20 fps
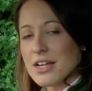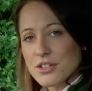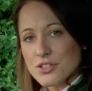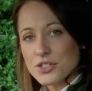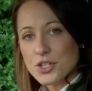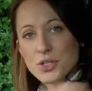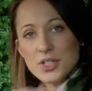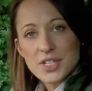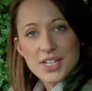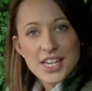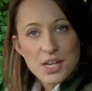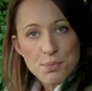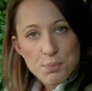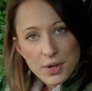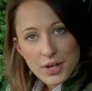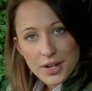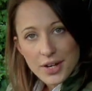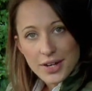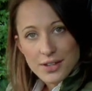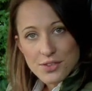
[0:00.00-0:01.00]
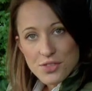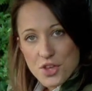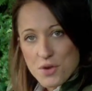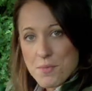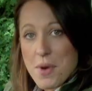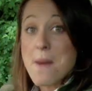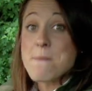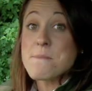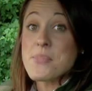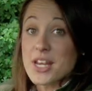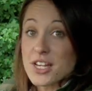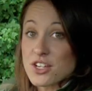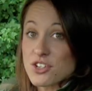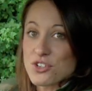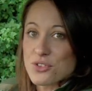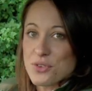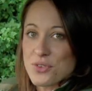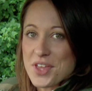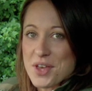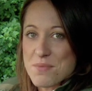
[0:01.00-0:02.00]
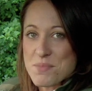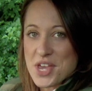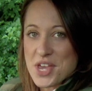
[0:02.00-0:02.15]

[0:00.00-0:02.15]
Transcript: So you can keep an eye on them and make sure they're